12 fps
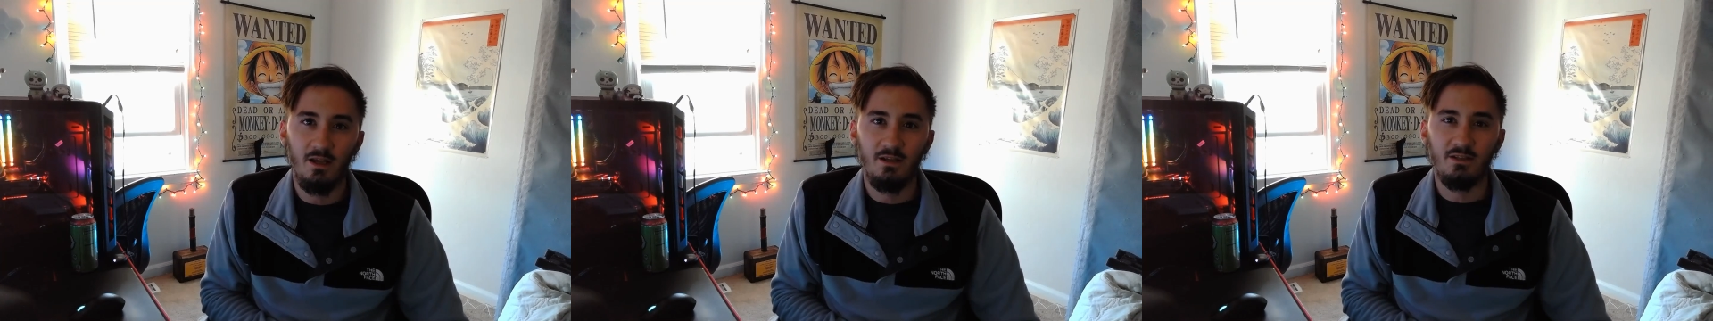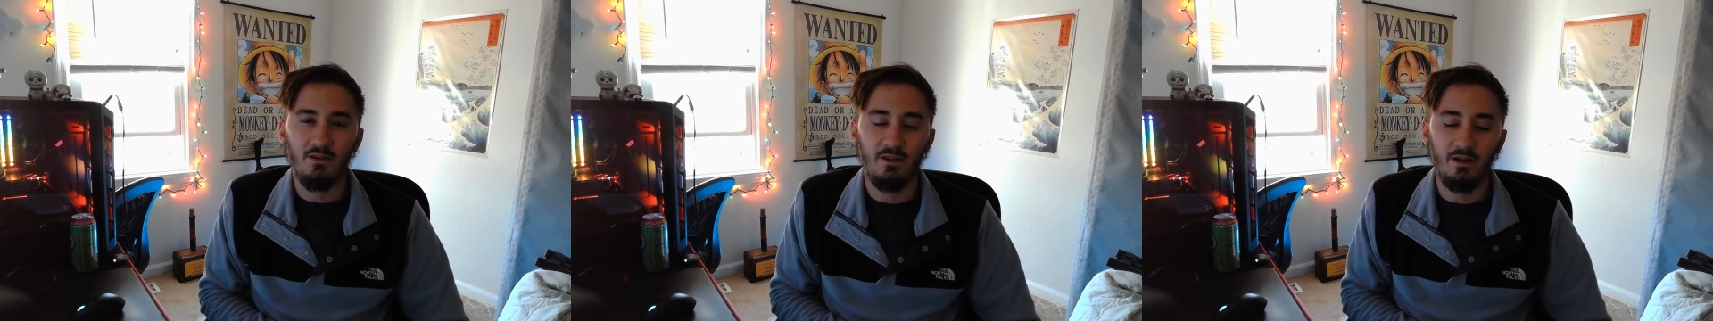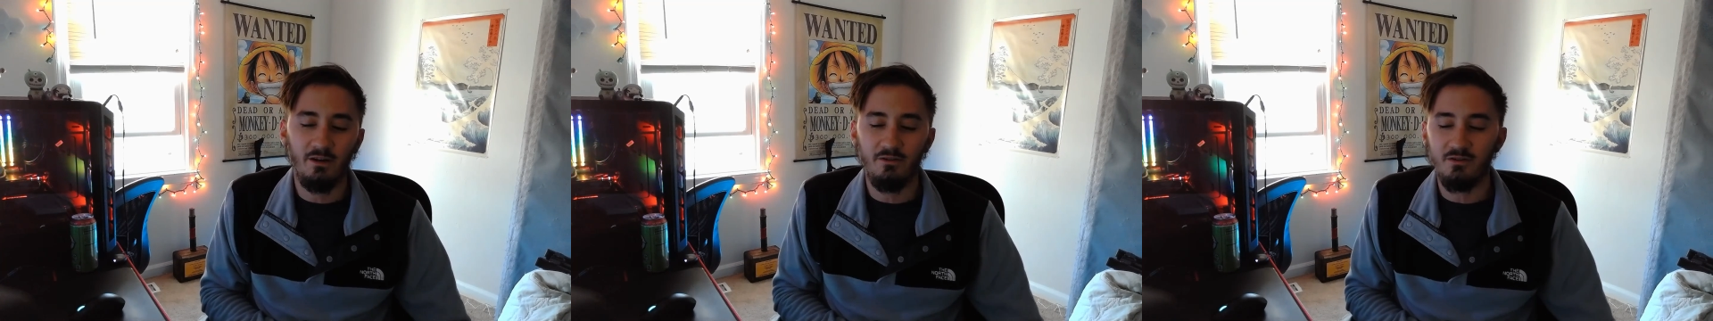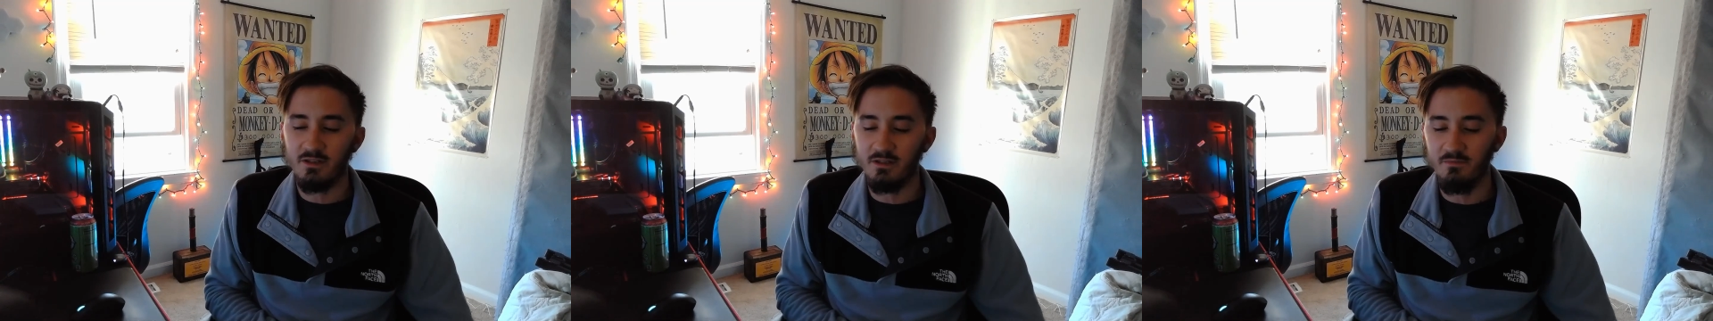so that
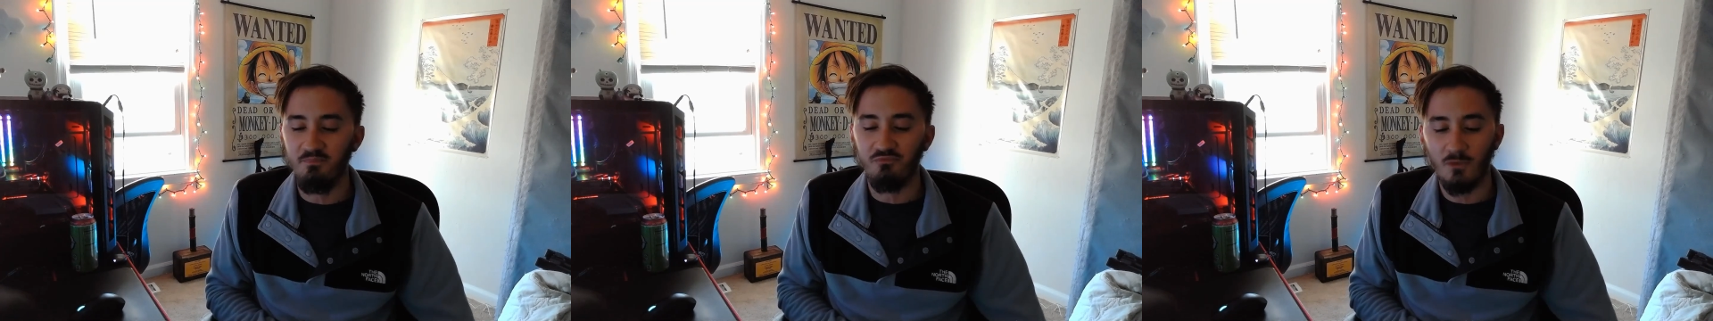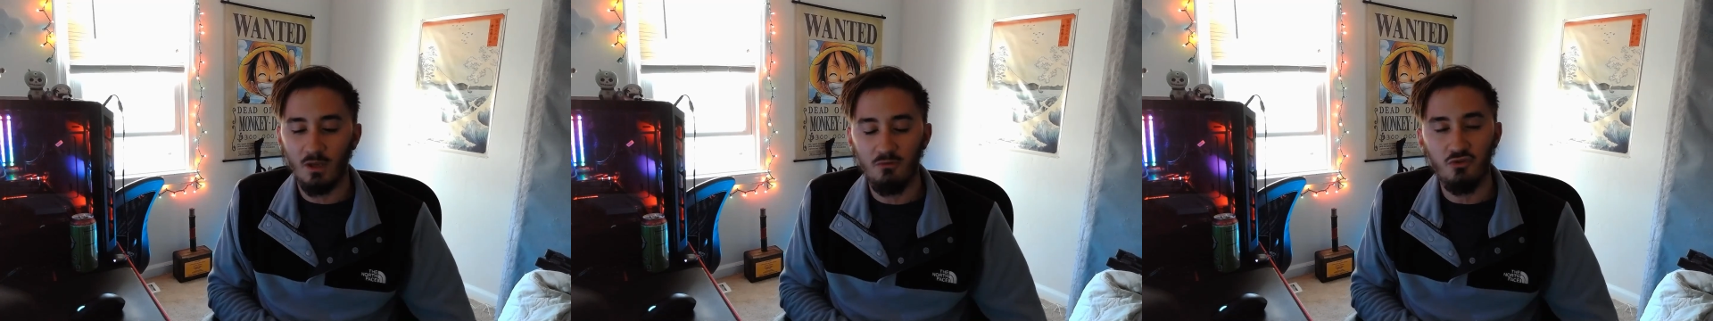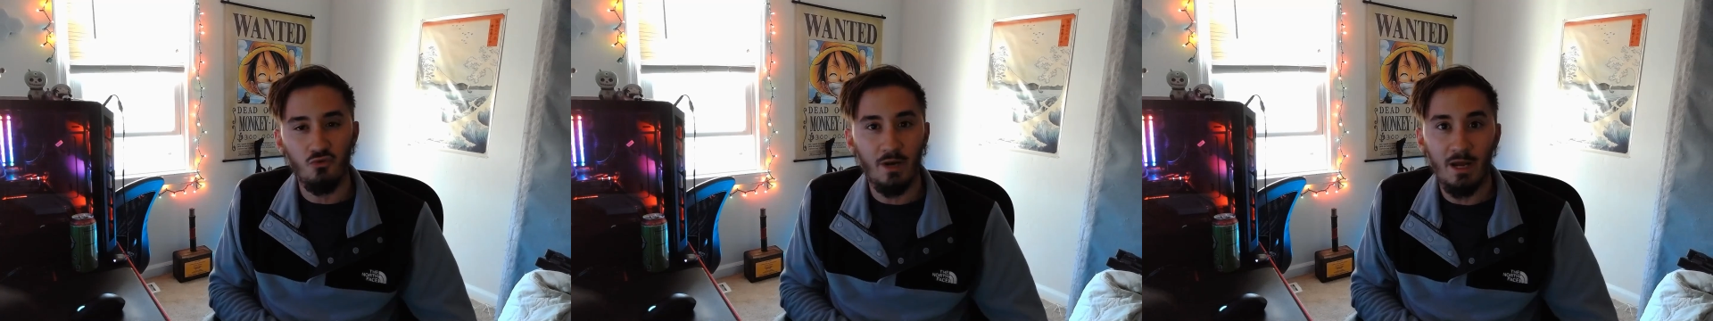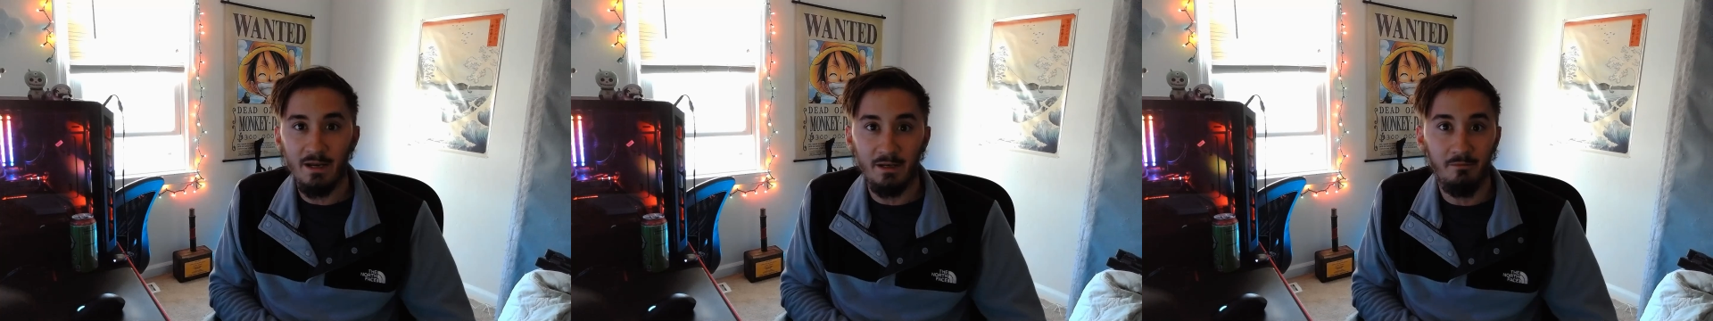others can do what
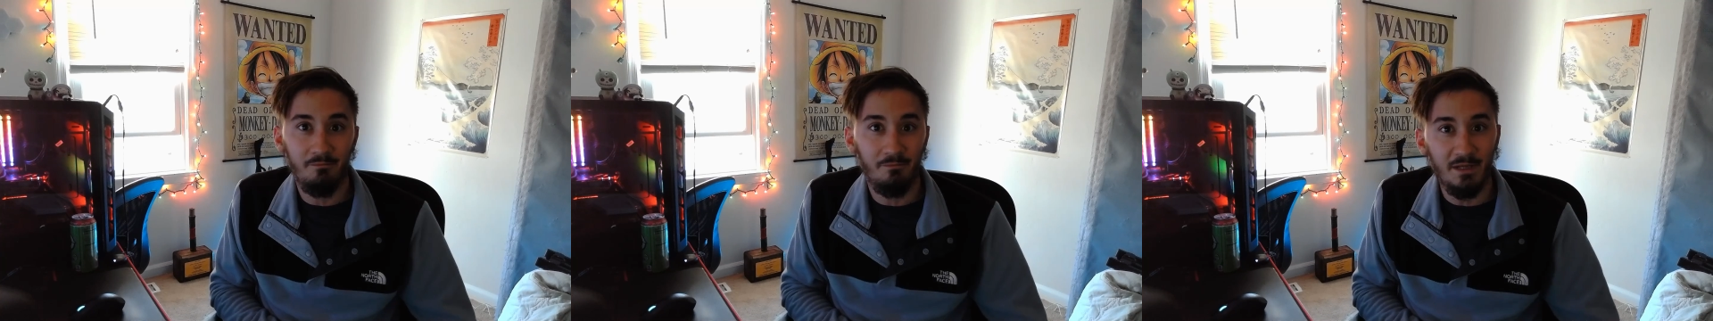I did,